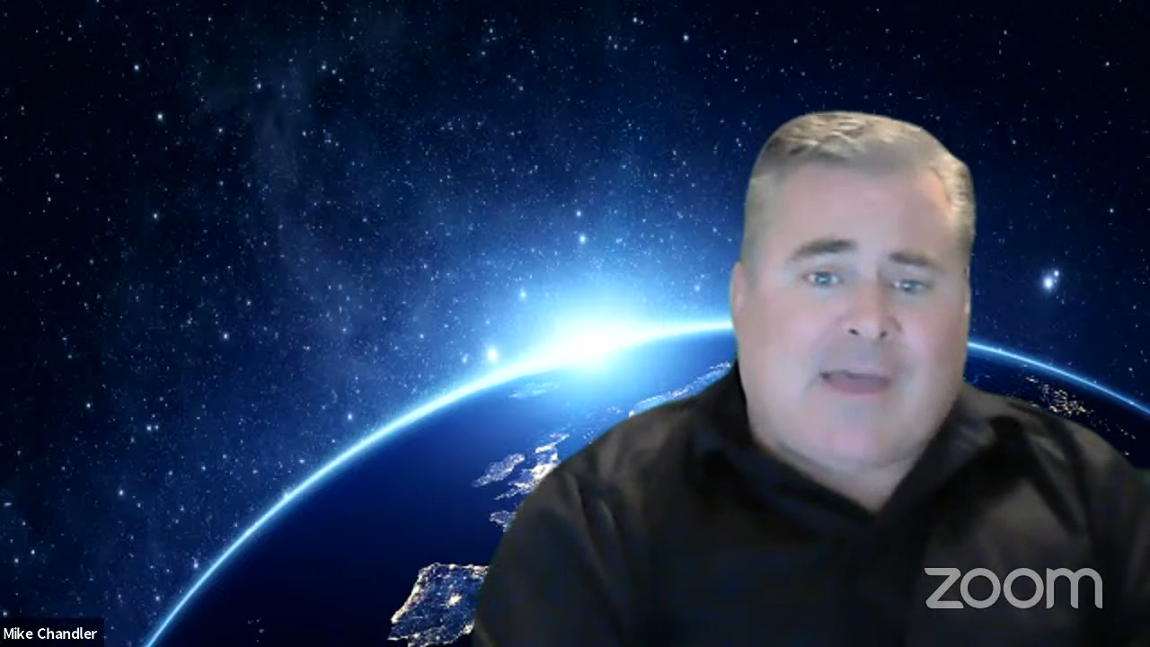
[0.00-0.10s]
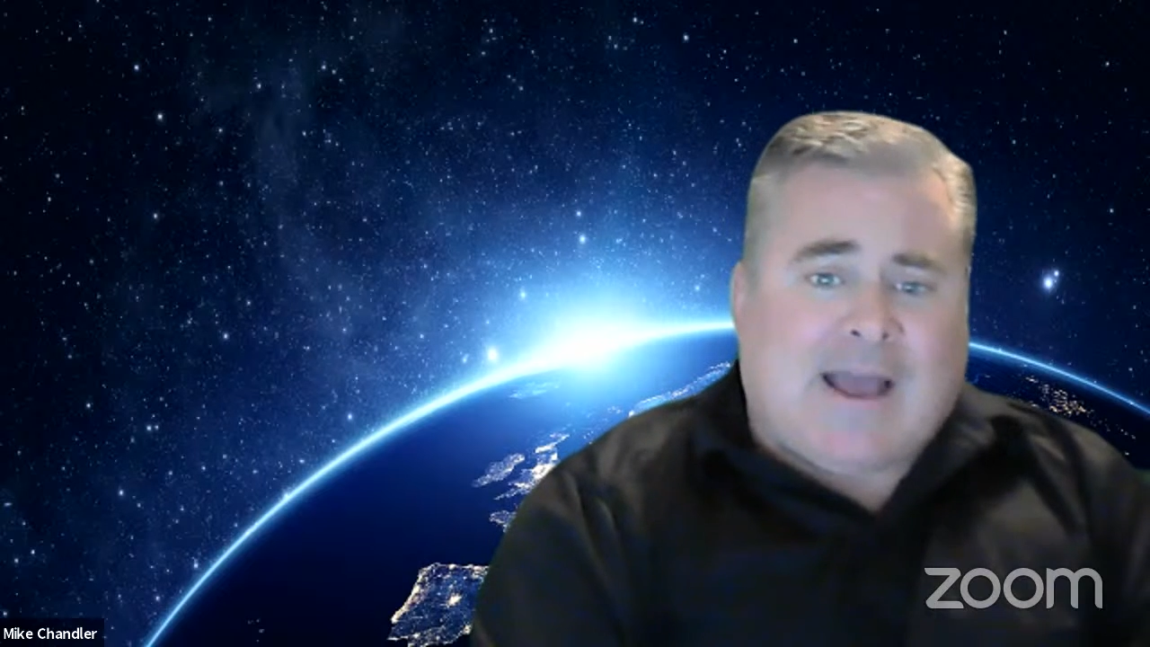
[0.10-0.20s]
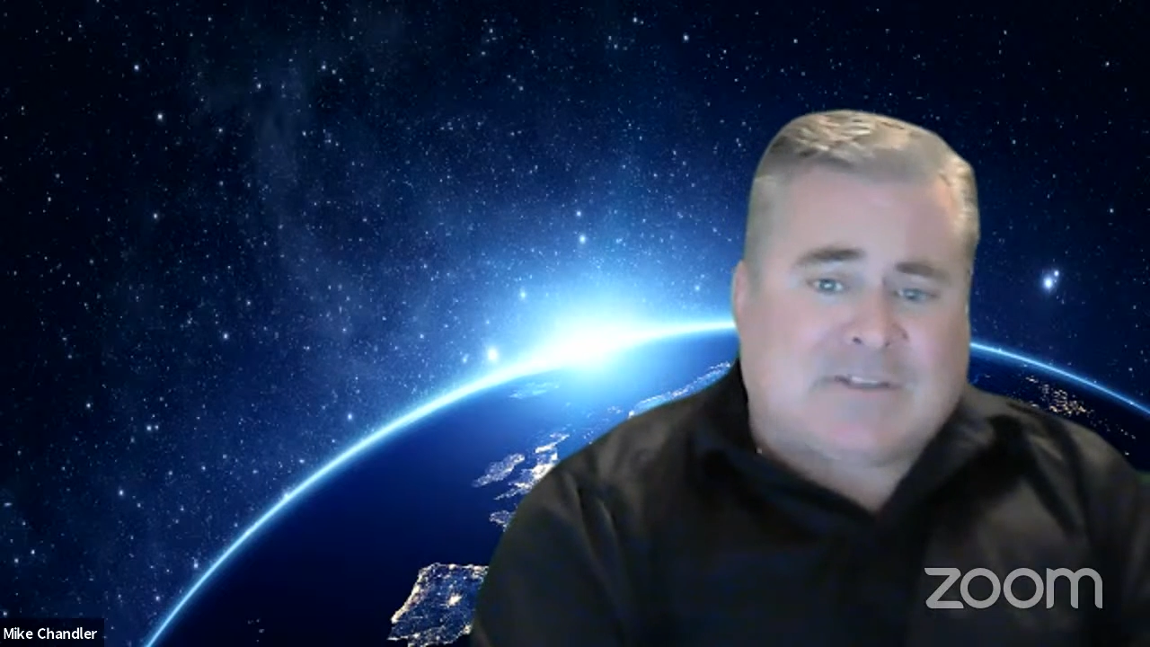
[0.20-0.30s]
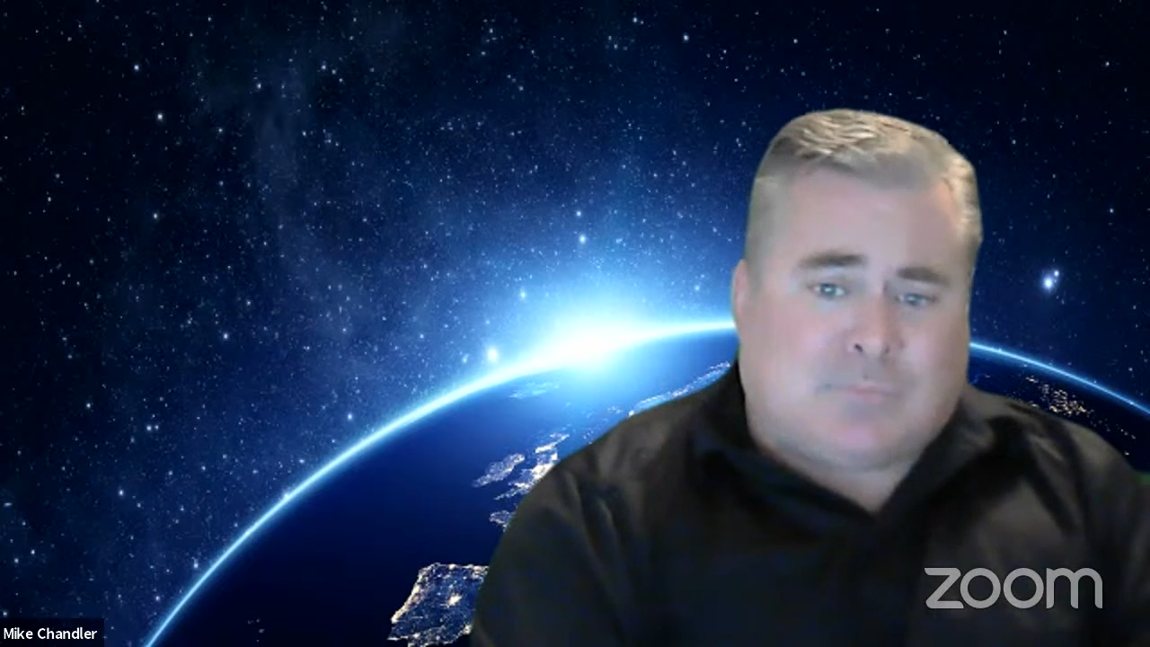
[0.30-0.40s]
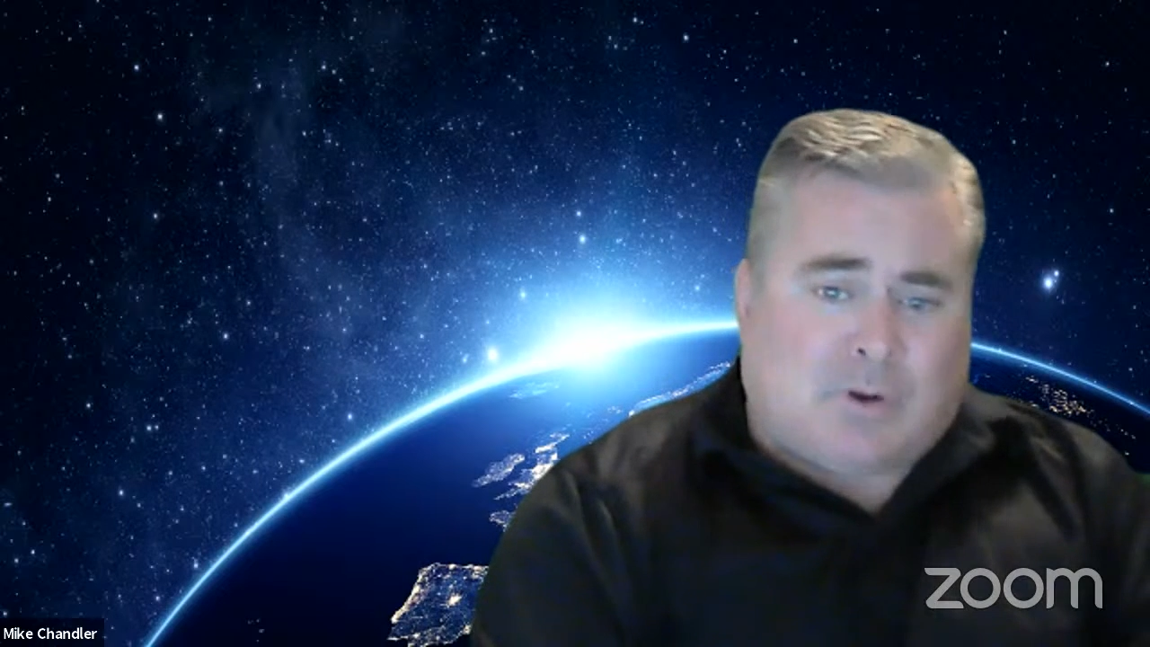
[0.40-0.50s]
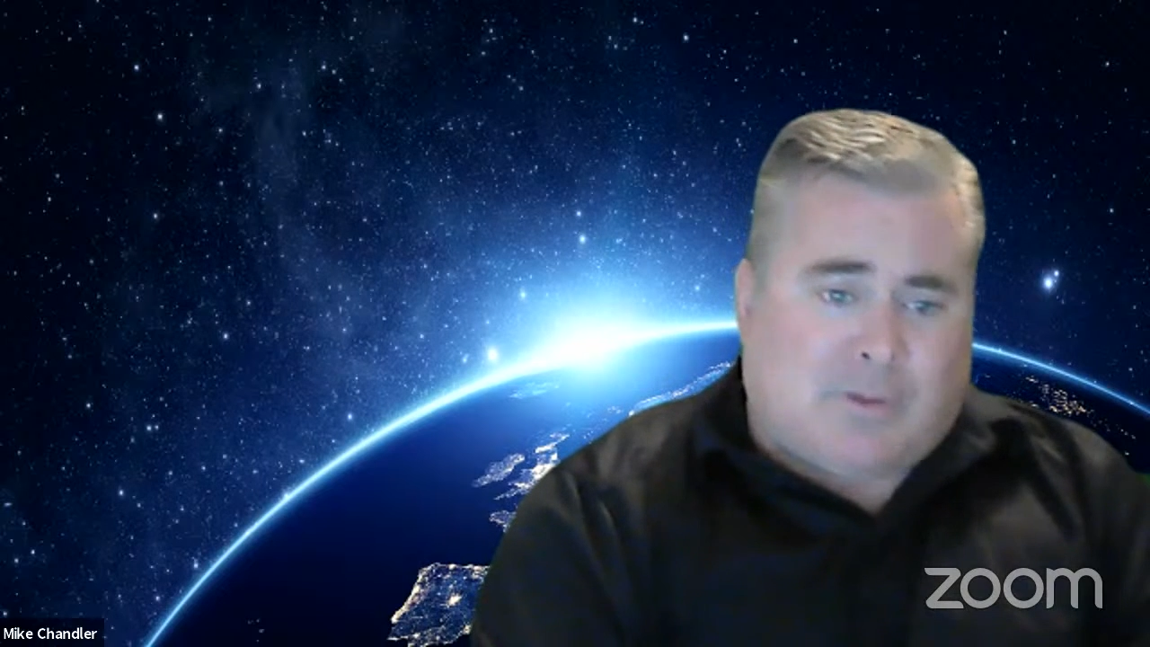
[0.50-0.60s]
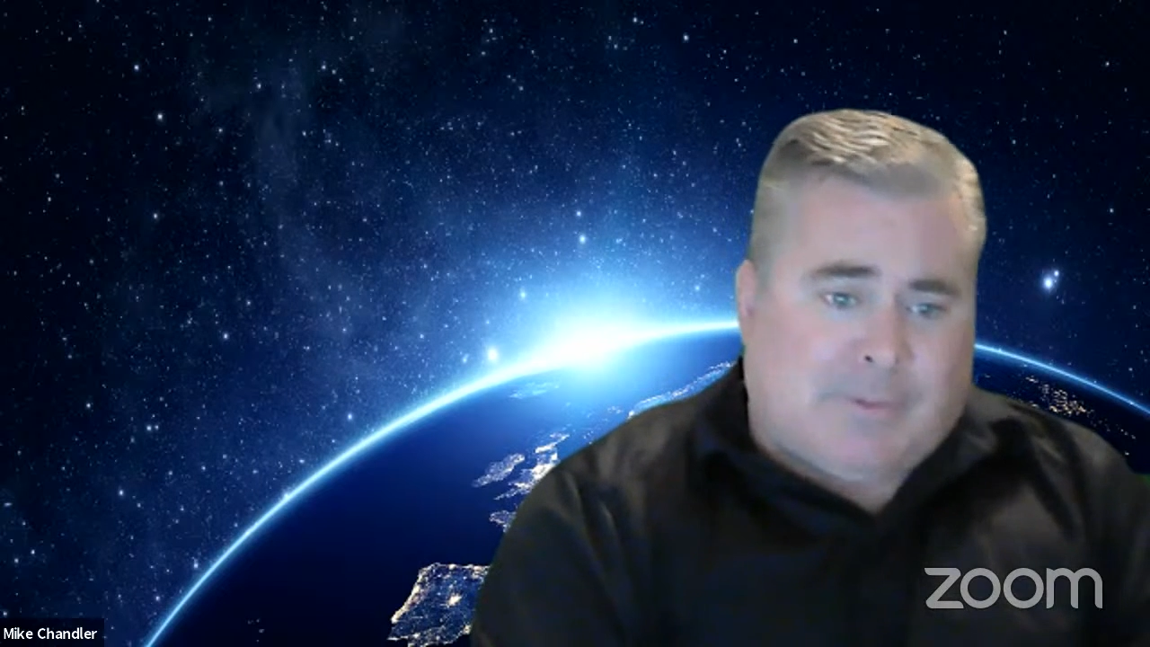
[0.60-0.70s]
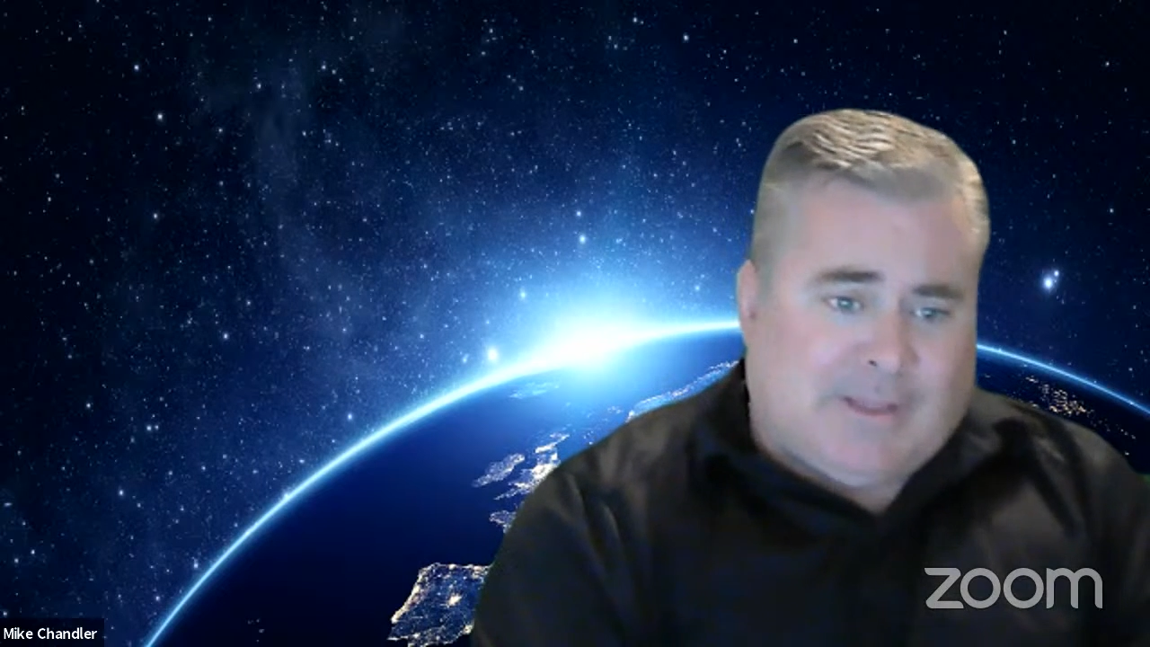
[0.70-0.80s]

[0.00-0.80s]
Haskell programming